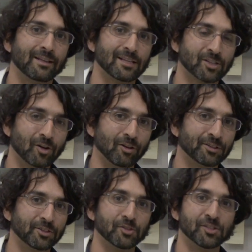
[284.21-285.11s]
That's
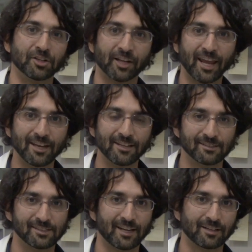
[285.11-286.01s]
called the
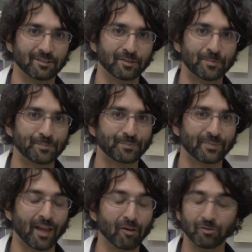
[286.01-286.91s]
circadian cycle.
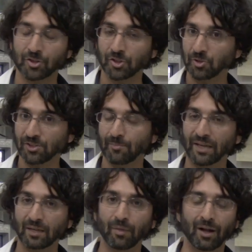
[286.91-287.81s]
Now, if you just use the
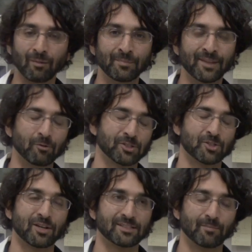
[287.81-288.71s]
big bulb, that would
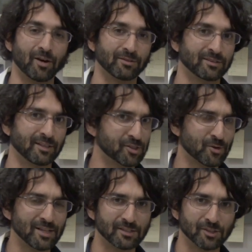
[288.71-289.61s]
stress them out, and
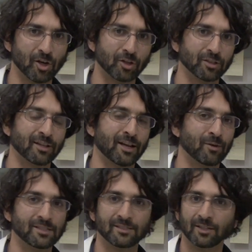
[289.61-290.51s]
stress is not good.
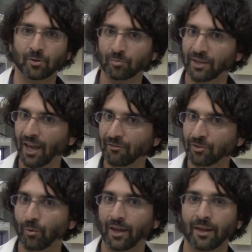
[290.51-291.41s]
Otherwise, they don't behave
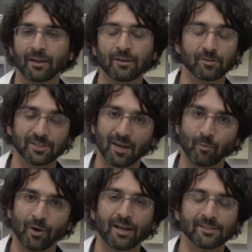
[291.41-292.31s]
the same
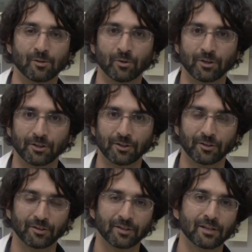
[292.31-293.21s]
way as they would on
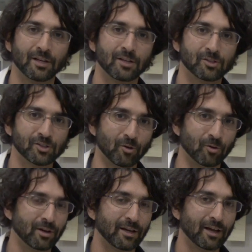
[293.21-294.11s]
Earth. So
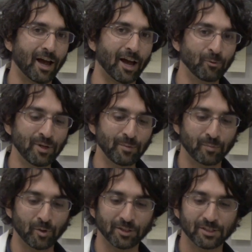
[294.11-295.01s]
how do we
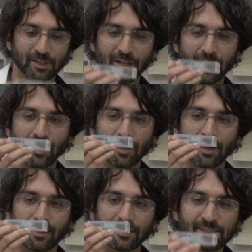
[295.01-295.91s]
put
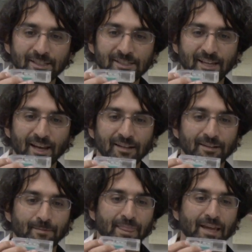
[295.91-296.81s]
this cassette
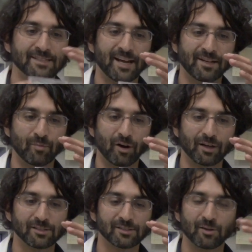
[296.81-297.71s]
inside a
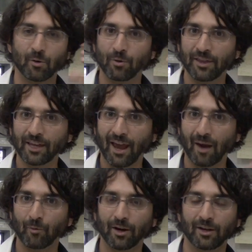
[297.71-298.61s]
box with a
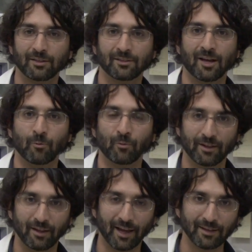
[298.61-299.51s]
camera and with
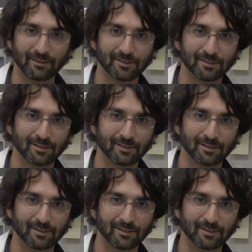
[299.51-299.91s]
a light?